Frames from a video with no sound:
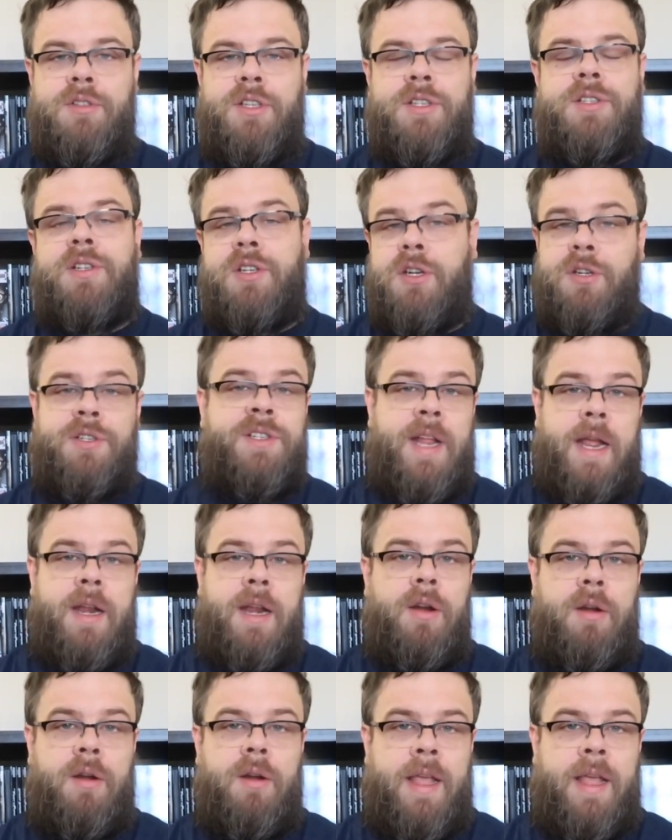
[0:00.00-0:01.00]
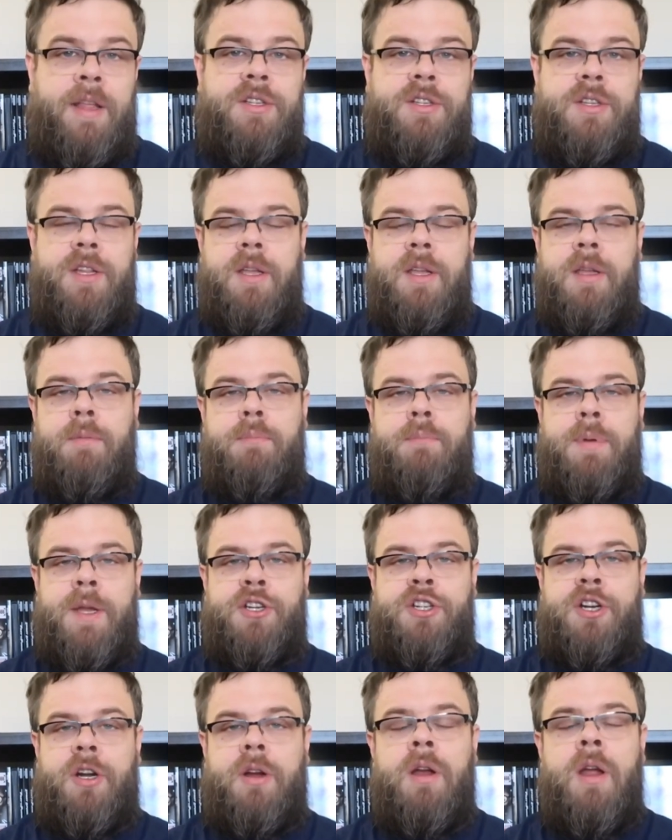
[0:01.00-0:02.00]
just your standard HD
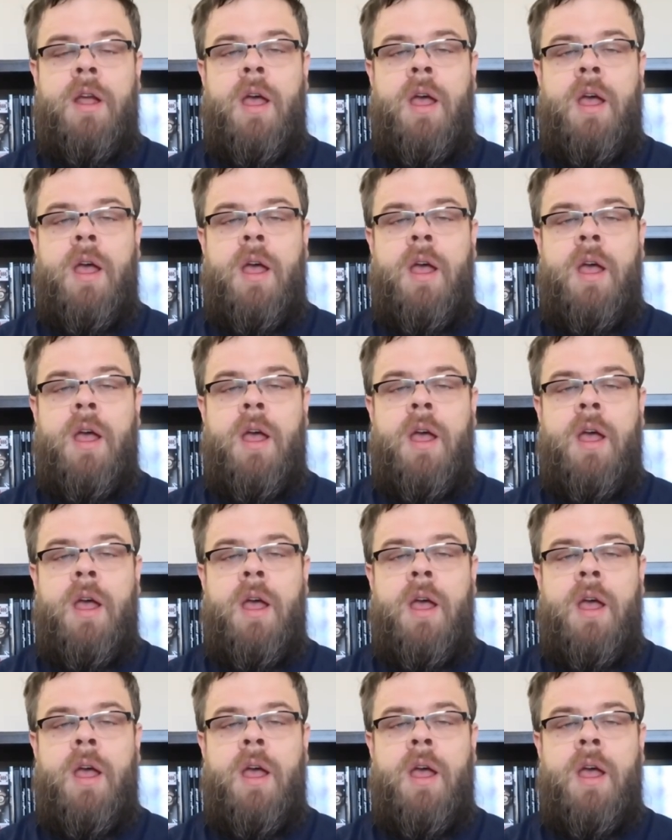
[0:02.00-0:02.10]
picture.